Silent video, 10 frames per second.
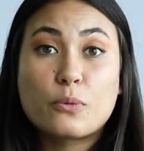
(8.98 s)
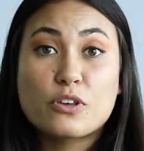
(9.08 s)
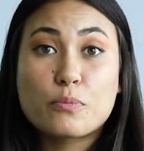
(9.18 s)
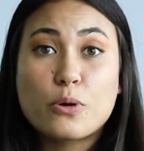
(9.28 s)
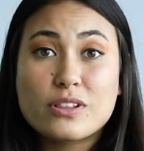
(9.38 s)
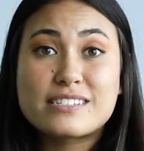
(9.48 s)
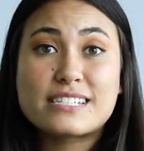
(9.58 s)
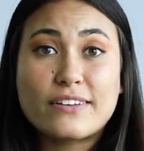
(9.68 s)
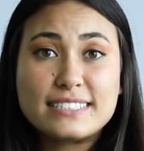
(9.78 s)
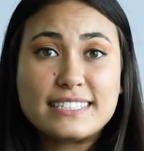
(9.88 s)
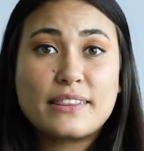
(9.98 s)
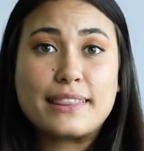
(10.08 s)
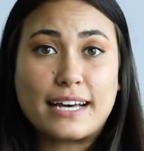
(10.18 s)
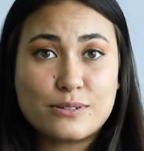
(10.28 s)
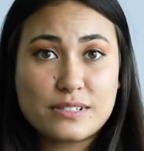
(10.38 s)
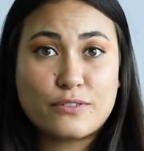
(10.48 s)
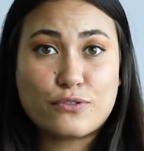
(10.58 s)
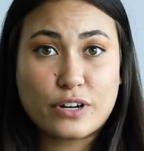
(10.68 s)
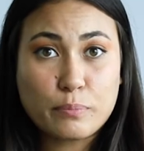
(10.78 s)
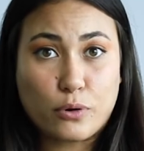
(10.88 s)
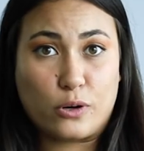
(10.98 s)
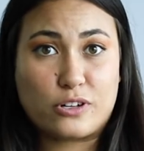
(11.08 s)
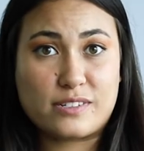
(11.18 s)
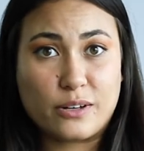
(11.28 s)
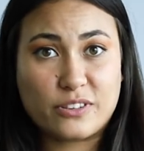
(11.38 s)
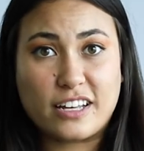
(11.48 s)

With more than 17,000 freight brokers out